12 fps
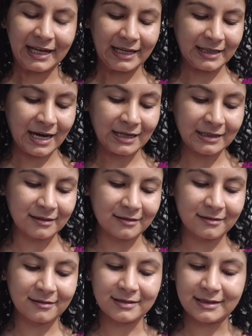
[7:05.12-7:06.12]
geh,
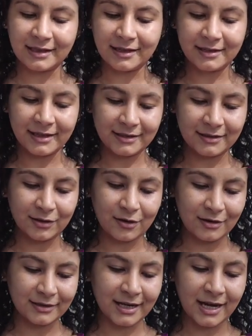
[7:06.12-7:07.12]
danke, sehr nette
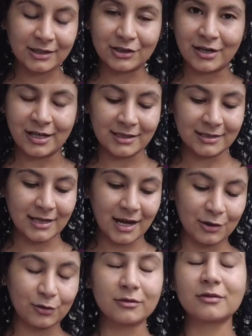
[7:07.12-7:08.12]
Kontakt, schnell
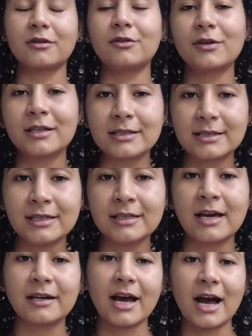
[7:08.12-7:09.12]
Zahlung. So you can see
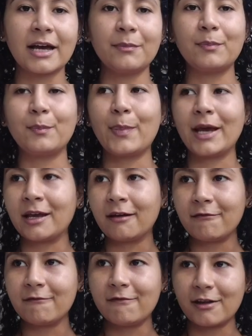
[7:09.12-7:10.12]
that I pay
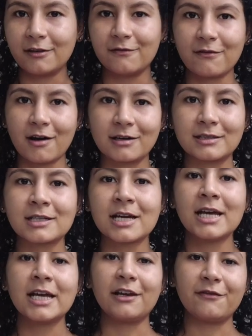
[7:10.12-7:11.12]
very fast.
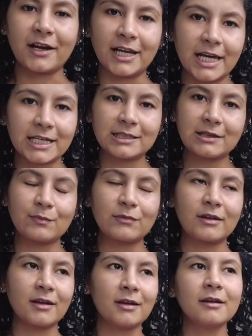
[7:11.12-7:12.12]
If I like
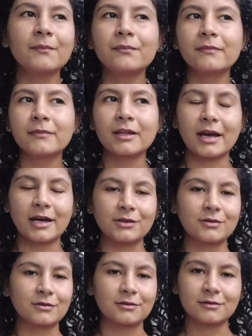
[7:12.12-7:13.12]
something, I
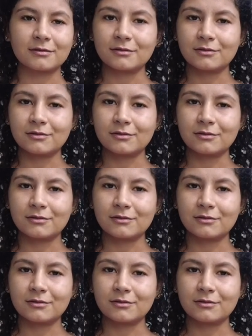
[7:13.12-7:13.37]
just